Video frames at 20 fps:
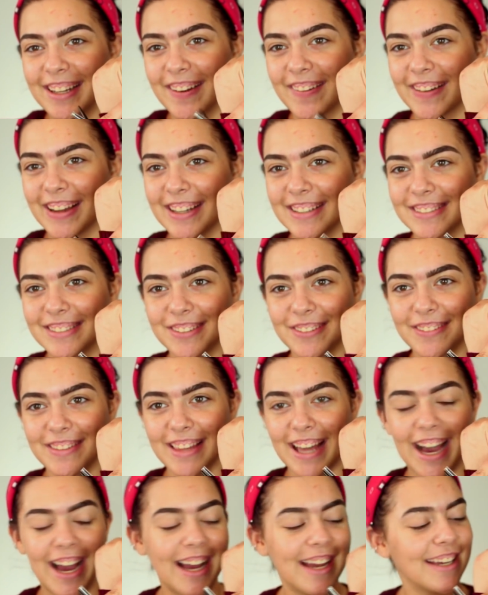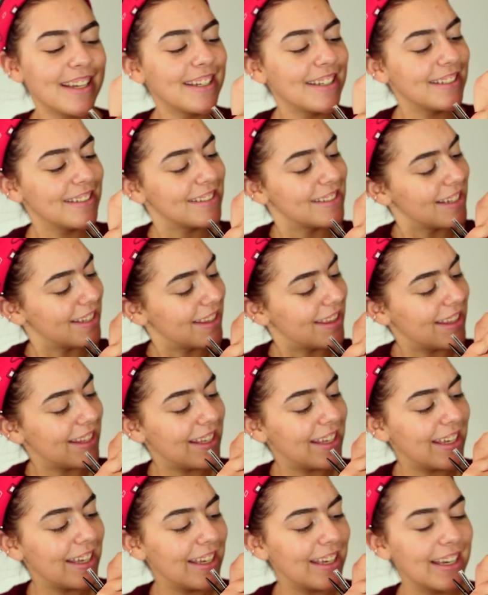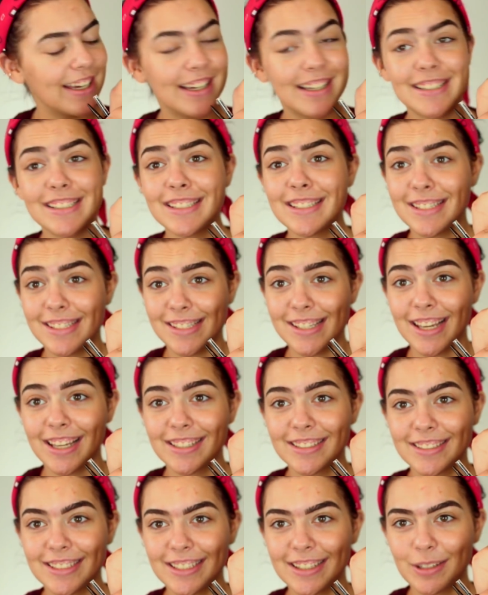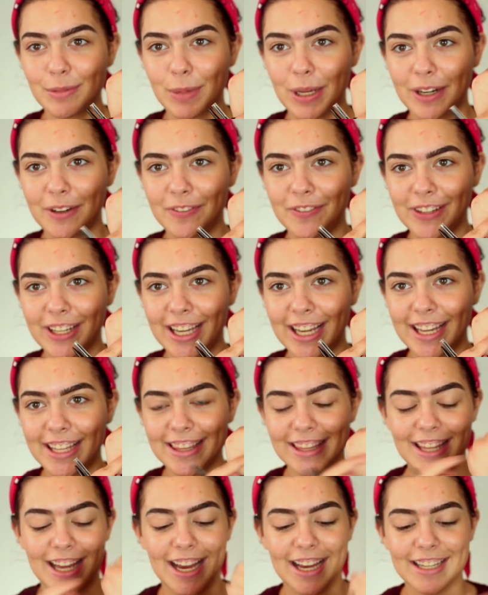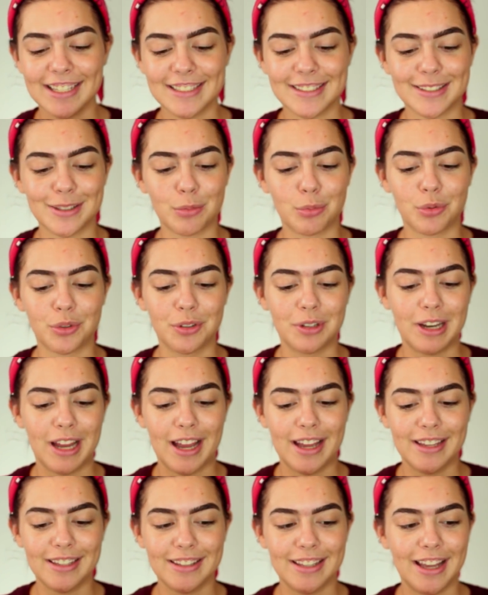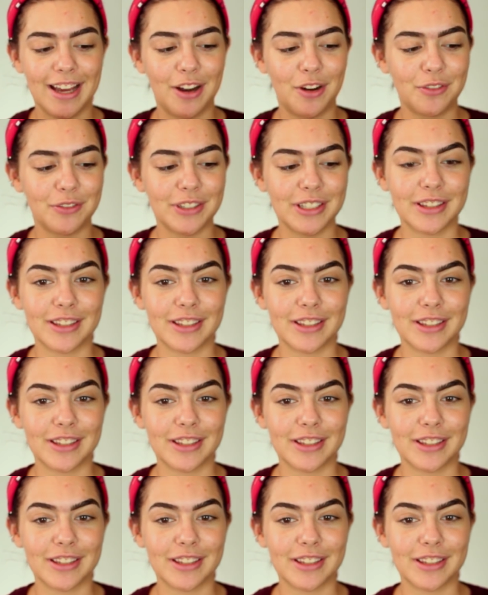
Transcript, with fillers: Okay, so that is the six in the Benefit, and that is the brunette in the e l f.